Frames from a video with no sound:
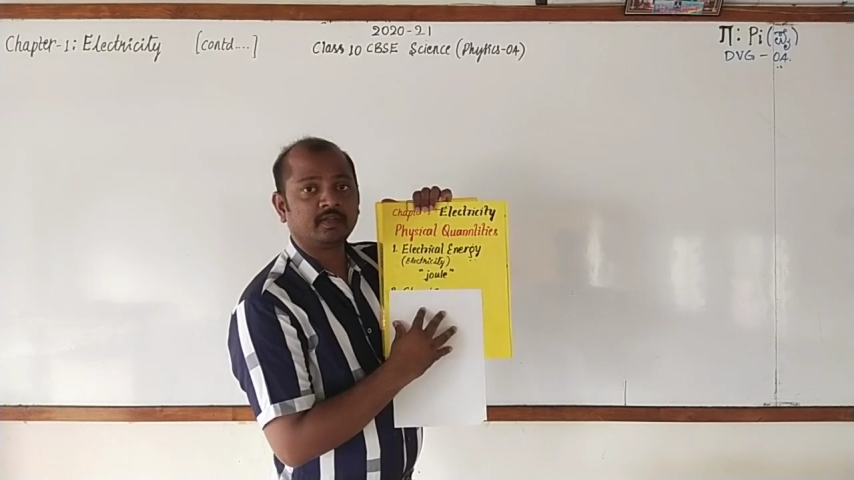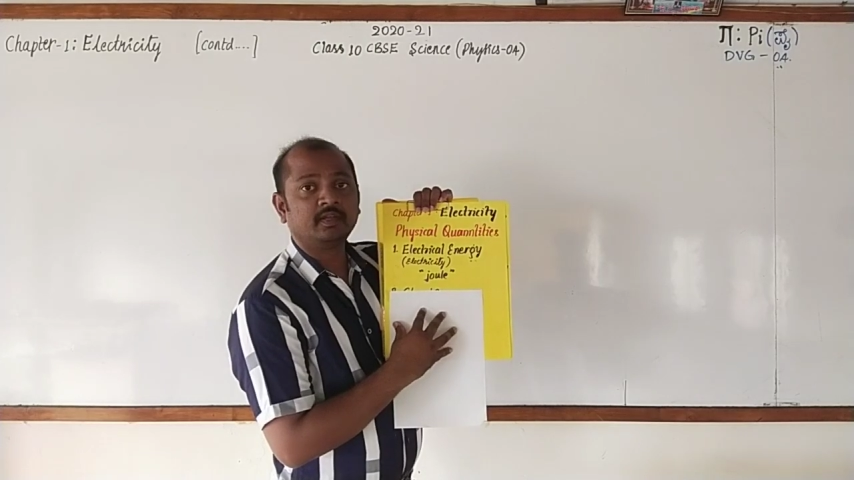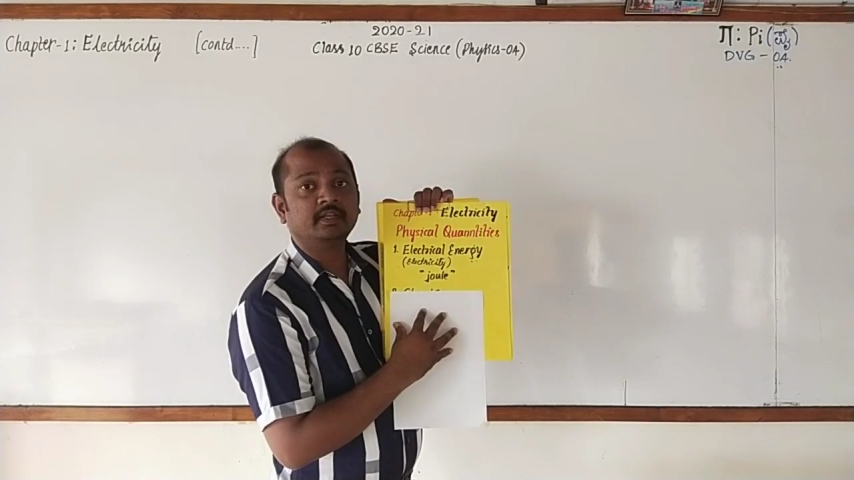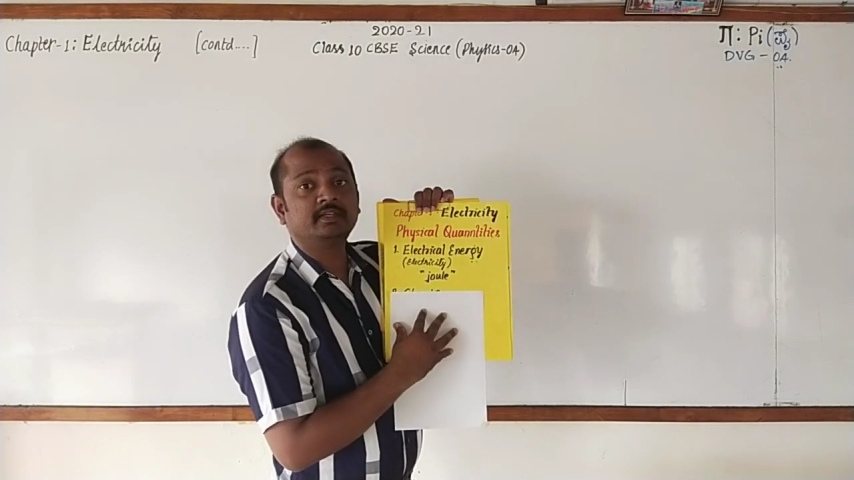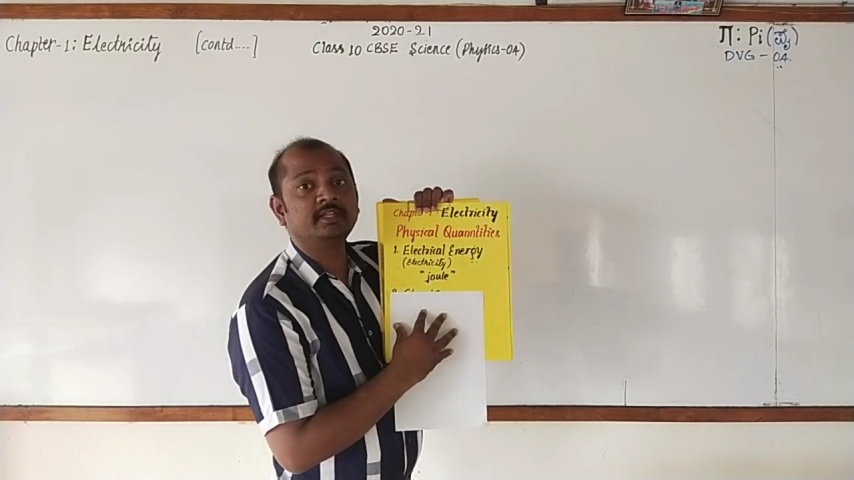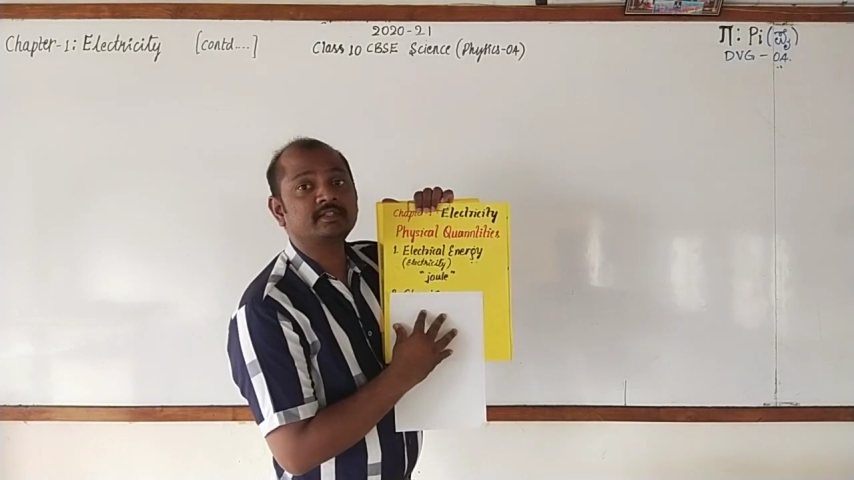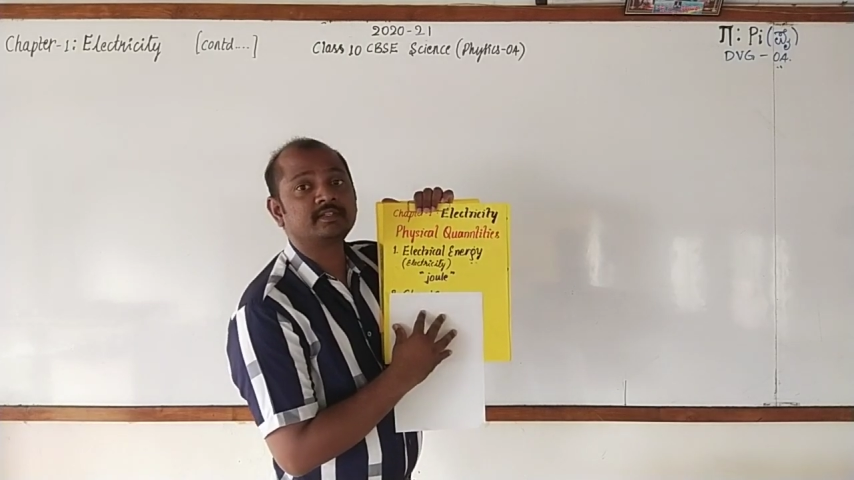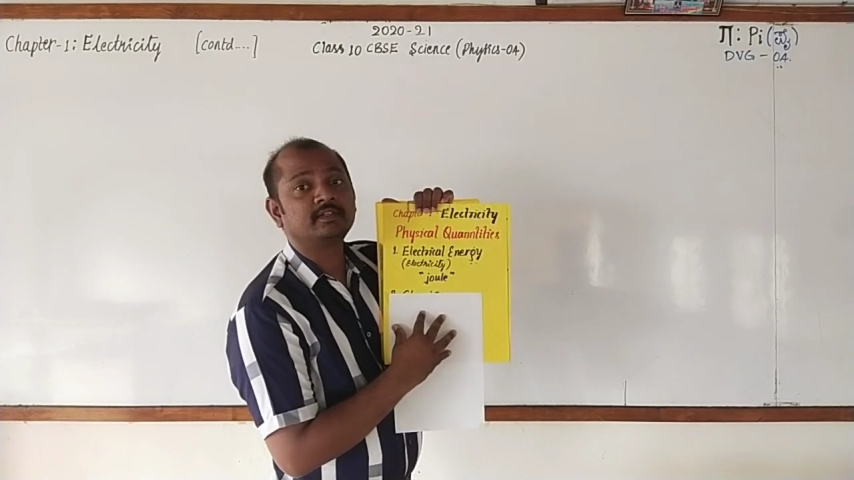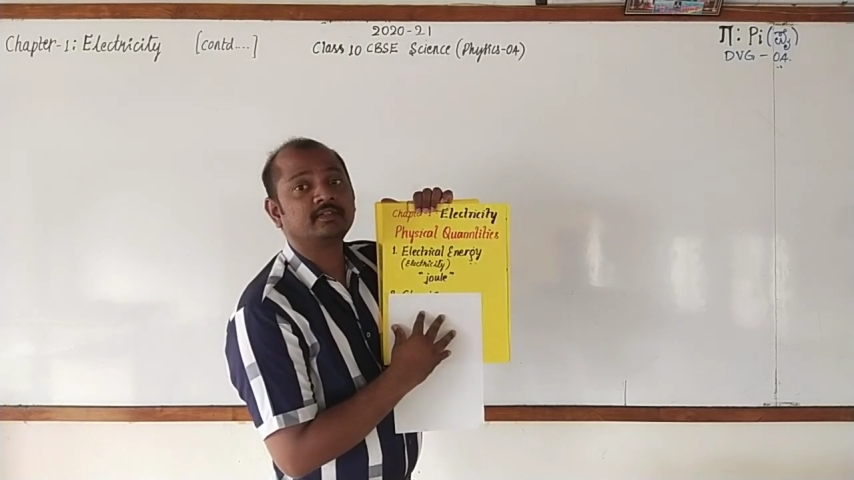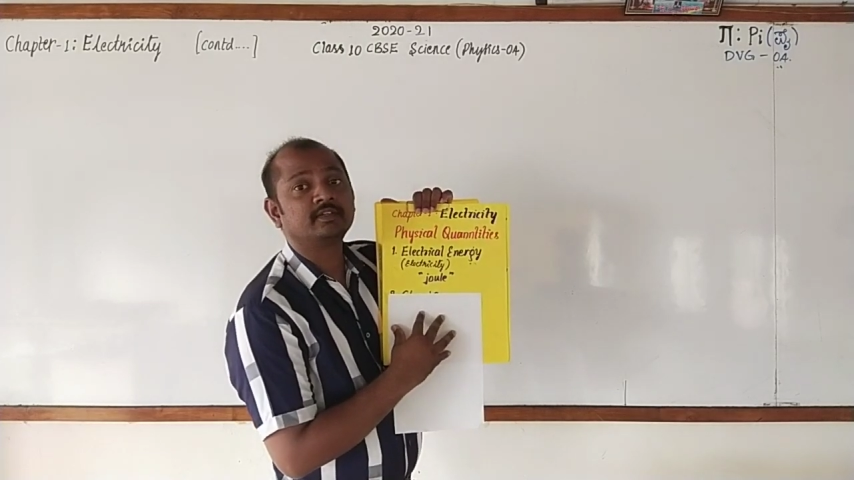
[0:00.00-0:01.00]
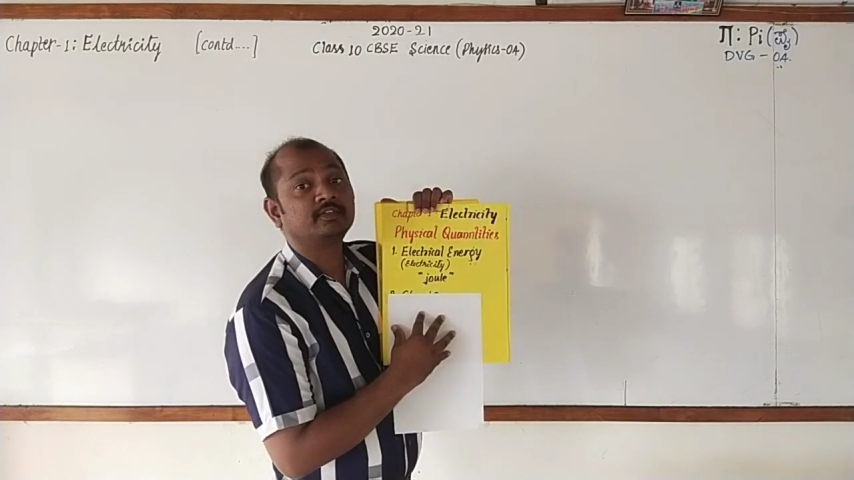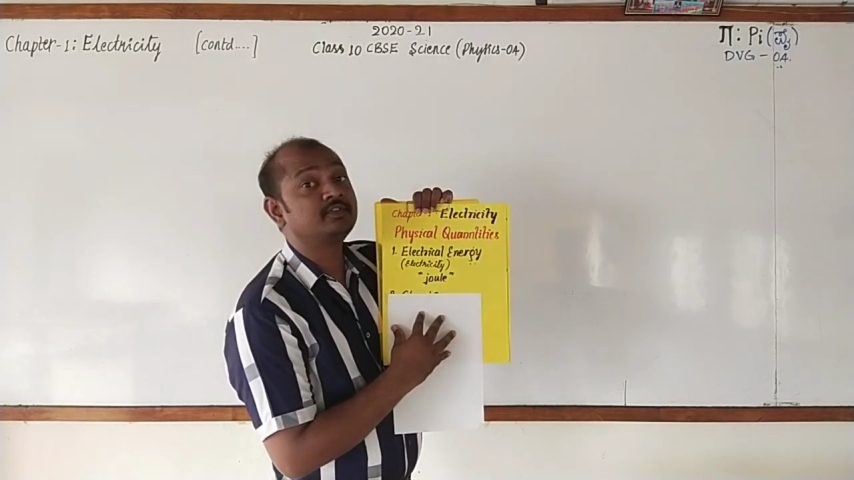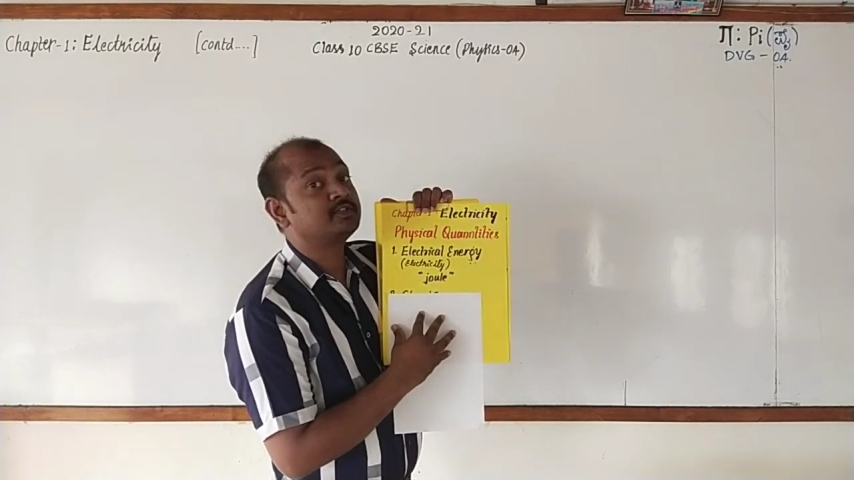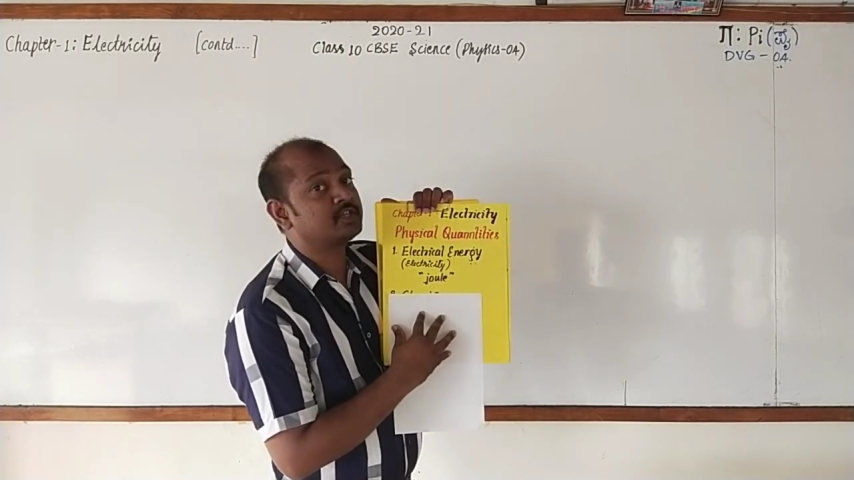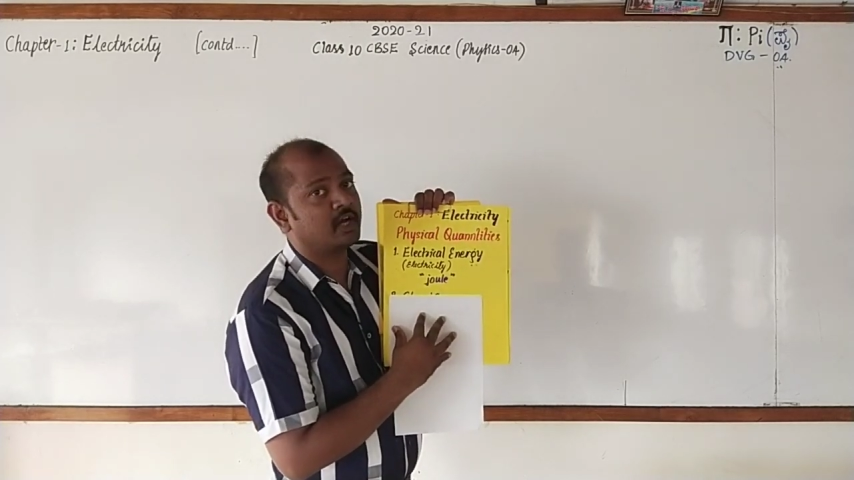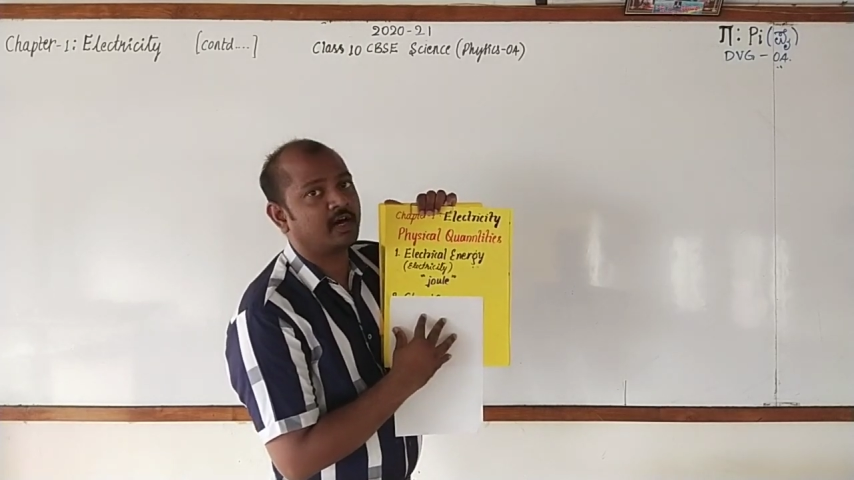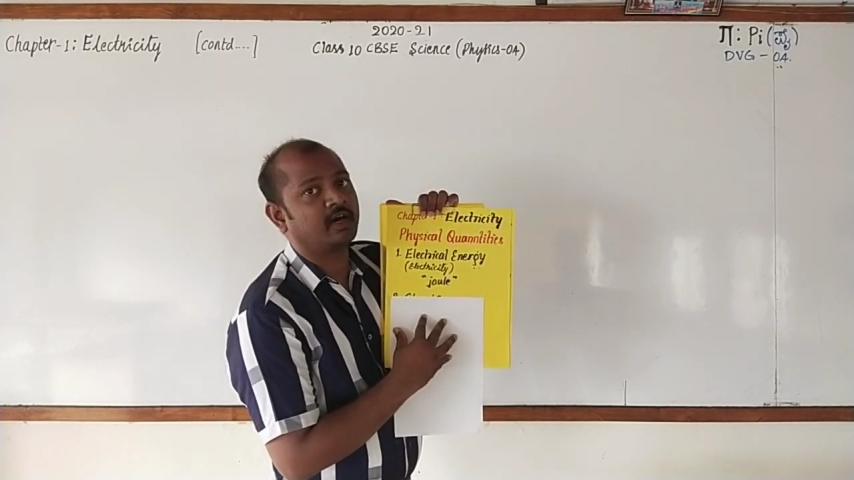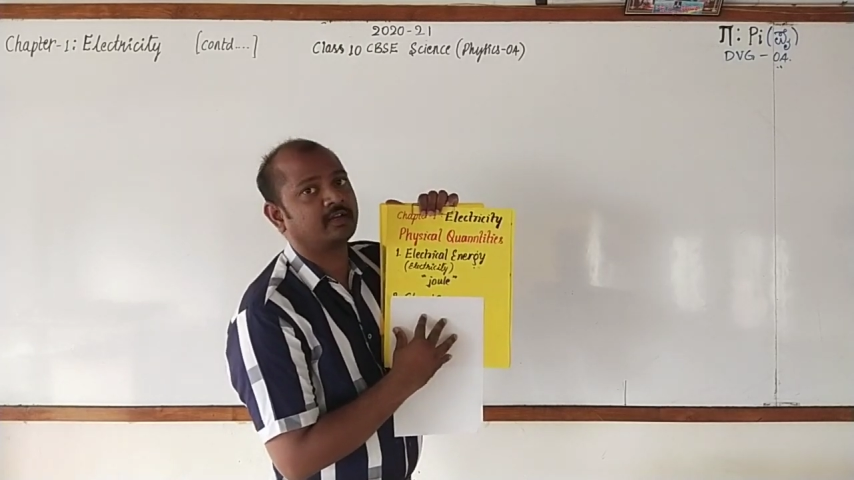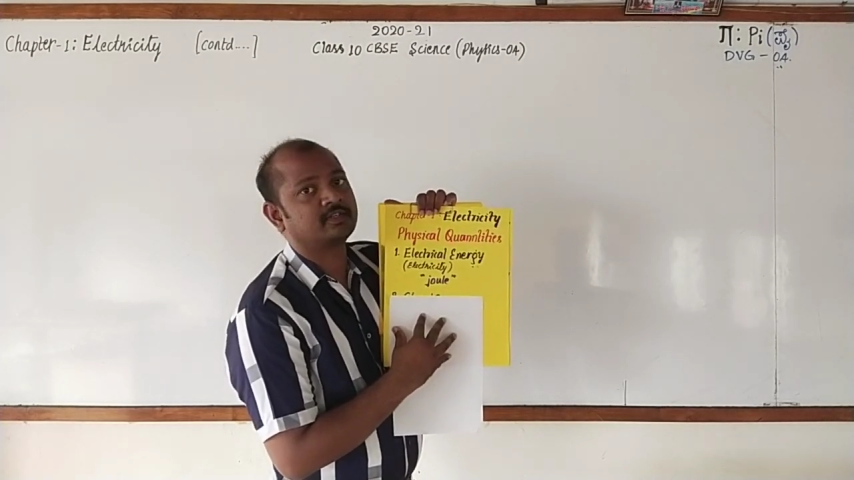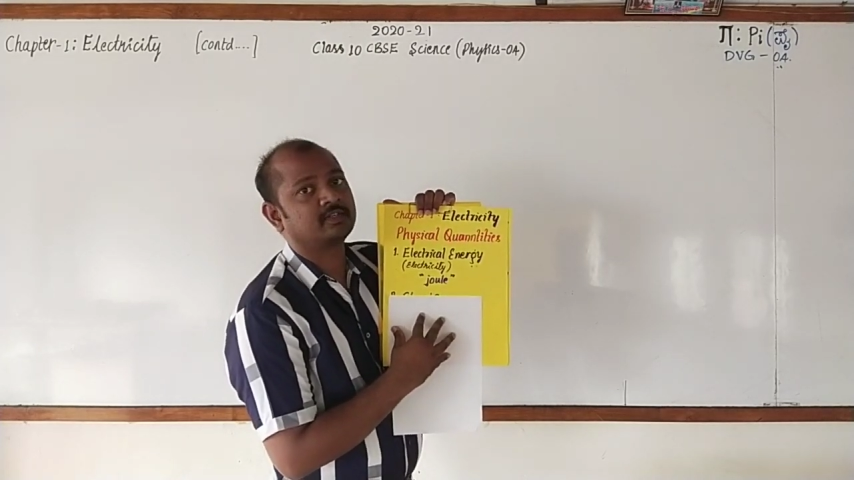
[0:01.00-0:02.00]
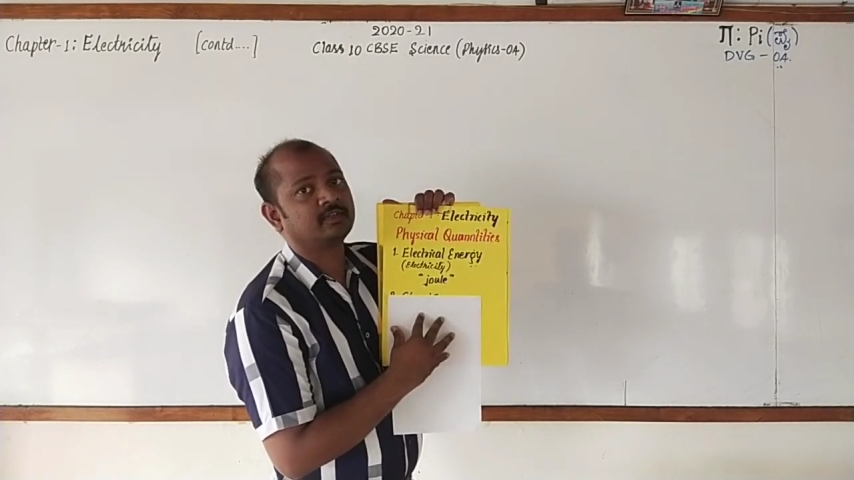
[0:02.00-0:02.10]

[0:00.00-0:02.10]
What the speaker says: it is charge,